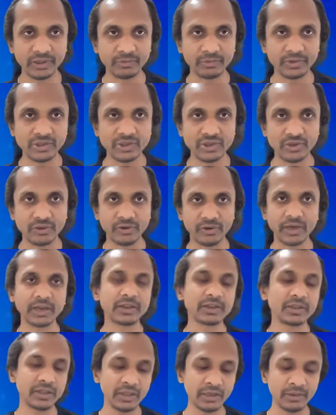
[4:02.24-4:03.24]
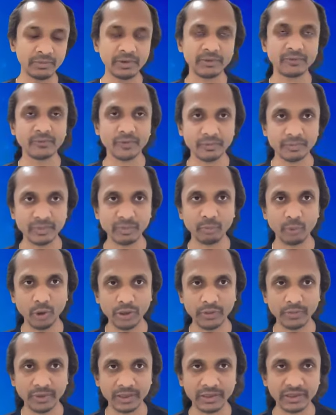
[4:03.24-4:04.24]
that we generate, even from the
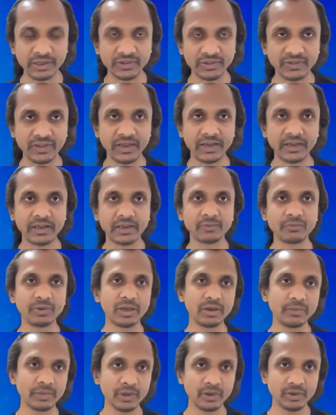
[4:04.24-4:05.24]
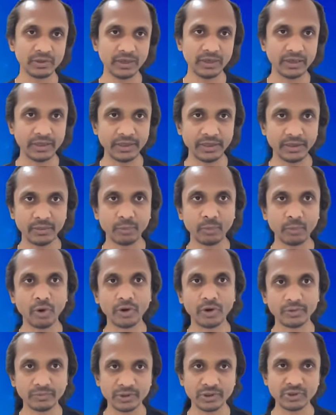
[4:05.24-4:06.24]
Polymarket side, and we'll be on the
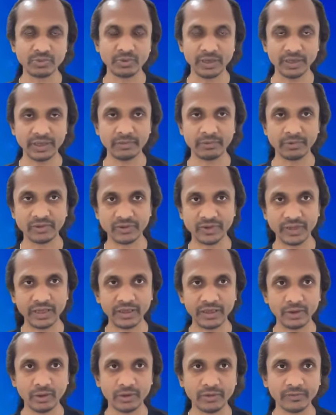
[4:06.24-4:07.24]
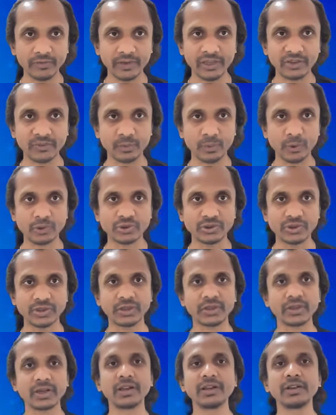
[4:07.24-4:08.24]
leaderboard, which will give us like a lot of
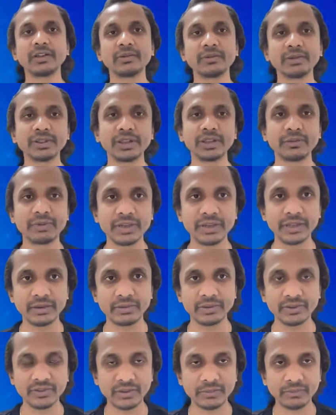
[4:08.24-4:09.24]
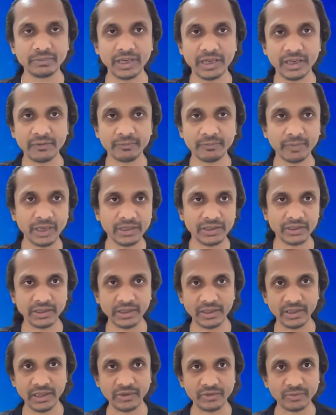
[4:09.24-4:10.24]
exposure, and even they will give us some kind of
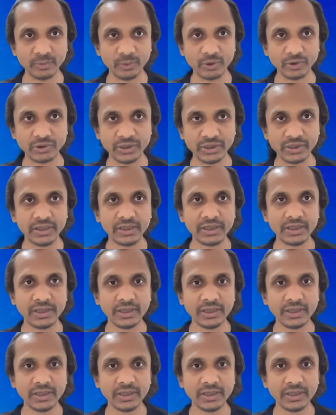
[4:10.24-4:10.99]
marketing exposure.